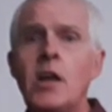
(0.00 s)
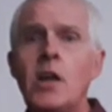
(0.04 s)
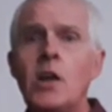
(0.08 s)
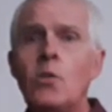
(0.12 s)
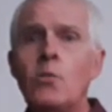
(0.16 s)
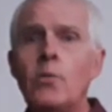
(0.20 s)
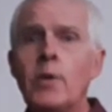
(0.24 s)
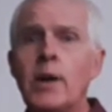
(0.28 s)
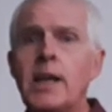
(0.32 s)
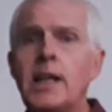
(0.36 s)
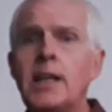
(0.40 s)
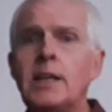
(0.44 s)

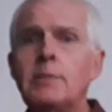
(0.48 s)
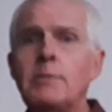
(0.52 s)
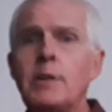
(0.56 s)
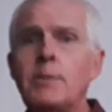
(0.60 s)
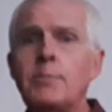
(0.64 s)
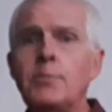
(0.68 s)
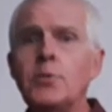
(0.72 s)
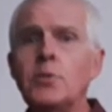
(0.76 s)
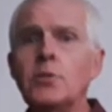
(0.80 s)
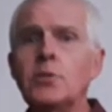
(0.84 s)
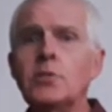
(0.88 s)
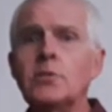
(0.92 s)
Well,
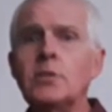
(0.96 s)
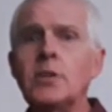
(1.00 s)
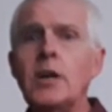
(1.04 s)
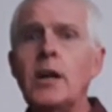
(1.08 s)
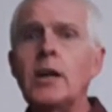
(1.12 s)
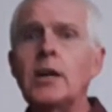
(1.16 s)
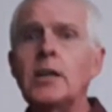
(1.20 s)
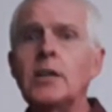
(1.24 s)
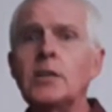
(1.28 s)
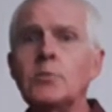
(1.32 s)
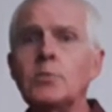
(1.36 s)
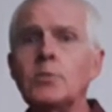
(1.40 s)
me poor
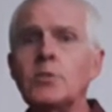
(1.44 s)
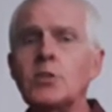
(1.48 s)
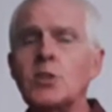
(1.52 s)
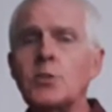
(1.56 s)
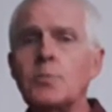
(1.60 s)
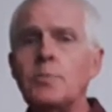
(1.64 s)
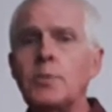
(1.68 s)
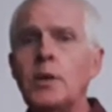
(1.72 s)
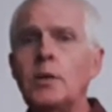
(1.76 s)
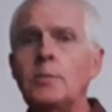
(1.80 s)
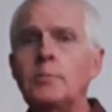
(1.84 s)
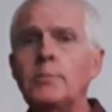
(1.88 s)
heart
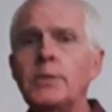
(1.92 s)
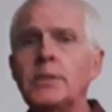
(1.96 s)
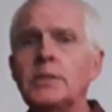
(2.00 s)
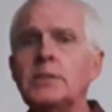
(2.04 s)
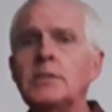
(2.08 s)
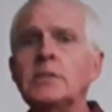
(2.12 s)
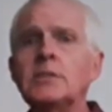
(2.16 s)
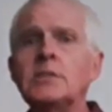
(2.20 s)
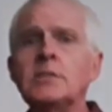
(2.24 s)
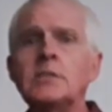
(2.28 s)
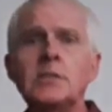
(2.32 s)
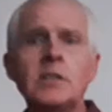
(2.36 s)
was
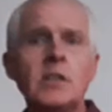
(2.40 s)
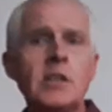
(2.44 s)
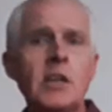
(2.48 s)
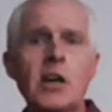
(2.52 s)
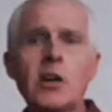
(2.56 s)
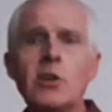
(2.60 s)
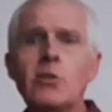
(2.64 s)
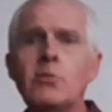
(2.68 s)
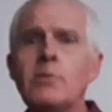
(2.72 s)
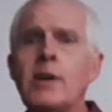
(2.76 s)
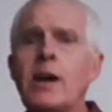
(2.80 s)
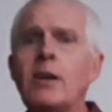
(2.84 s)
pumping
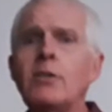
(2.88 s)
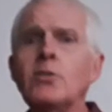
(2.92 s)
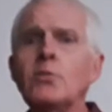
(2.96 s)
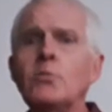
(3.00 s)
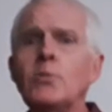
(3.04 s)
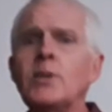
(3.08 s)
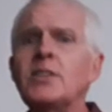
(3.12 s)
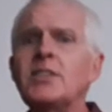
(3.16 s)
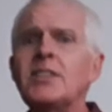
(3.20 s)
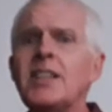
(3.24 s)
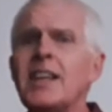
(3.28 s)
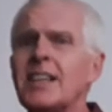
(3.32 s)
around
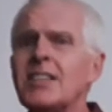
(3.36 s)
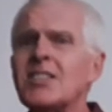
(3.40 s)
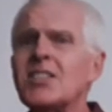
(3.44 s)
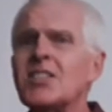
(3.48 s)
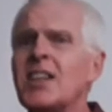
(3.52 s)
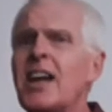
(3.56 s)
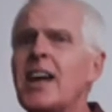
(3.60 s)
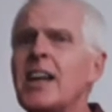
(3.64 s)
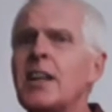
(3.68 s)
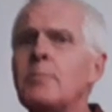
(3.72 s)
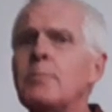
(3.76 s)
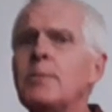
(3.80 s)
with
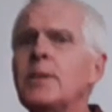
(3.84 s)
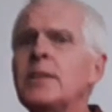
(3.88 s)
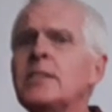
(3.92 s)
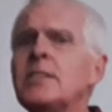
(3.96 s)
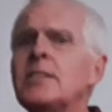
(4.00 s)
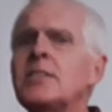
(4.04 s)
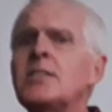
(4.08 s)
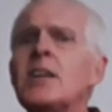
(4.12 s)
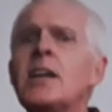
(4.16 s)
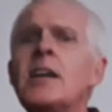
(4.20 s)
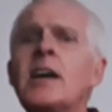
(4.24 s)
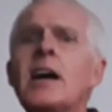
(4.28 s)

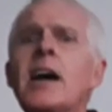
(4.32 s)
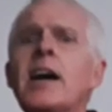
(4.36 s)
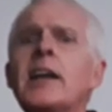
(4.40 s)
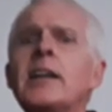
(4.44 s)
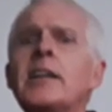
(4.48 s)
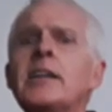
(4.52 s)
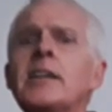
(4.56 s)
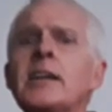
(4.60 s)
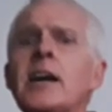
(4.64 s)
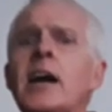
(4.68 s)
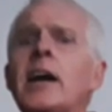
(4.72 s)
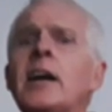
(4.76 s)
excitement, and
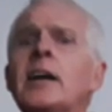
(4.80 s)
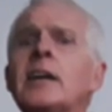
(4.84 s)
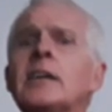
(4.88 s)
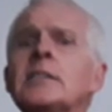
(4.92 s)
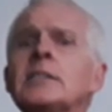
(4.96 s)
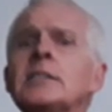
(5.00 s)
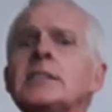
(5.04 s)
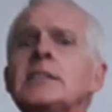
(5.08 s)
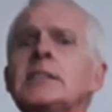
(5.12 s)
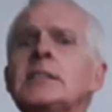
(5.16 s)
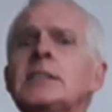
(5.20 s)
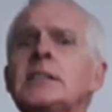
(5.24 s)
I
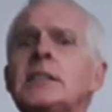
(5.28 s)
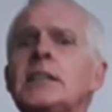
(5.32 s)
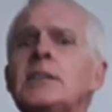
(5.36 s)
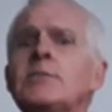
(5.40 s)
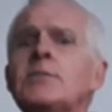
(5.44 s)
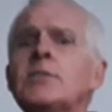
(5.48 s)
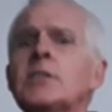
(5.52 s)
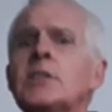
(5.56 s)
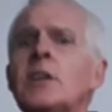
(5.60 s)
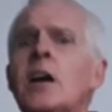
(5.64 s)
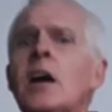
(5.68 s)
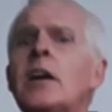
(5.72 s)
hardly
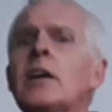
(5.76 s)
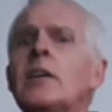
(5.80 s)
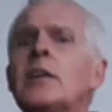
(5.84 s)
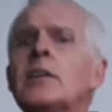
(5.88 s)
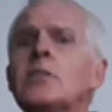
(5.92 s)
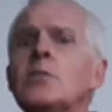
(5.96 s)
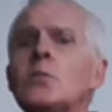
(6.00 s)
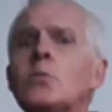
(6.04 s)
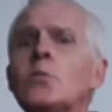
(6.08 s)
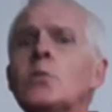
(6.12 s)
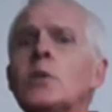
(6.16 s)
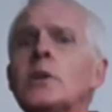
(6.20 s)
even
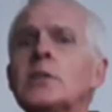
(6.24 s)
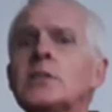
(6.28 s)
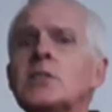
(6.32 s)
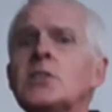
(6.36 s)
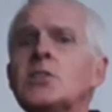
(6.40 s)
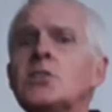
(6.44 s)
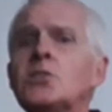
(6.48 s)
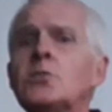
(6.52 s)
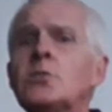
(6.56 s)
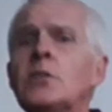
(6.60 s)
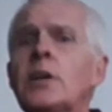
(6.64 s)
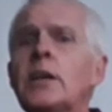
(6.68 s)
heard what
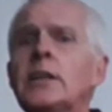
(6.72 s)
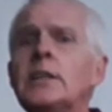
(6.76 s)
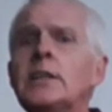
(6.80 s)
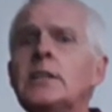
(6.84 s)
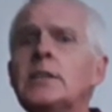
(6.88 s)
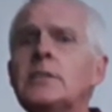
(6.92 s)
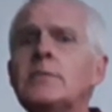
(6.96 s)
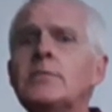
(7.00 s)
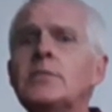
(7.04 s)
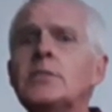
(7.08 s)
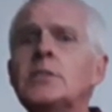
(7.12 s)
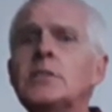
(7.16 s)
the
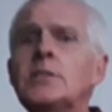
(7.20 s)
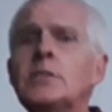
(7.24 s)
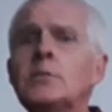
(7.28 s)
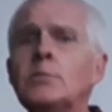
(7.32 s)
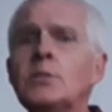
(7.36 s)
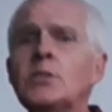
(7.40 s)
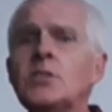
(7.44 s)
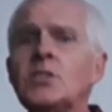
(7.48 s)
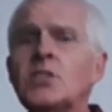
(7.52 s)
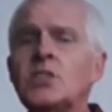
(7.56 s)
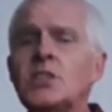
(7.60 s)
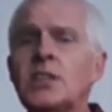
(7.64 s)
driver
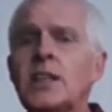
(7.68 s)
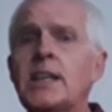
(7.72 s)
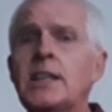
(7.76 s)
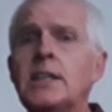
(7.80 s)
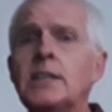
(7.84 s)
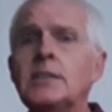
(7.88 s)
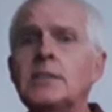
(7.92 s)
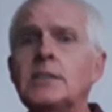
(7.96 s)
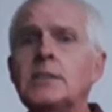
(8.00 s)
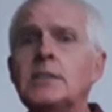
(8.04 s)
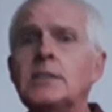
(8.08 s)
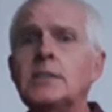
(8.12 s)
was
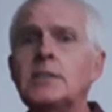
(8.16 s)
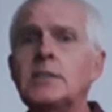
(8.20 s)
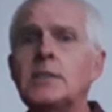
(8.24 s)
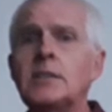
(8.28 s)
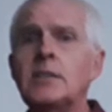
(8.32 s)
saying.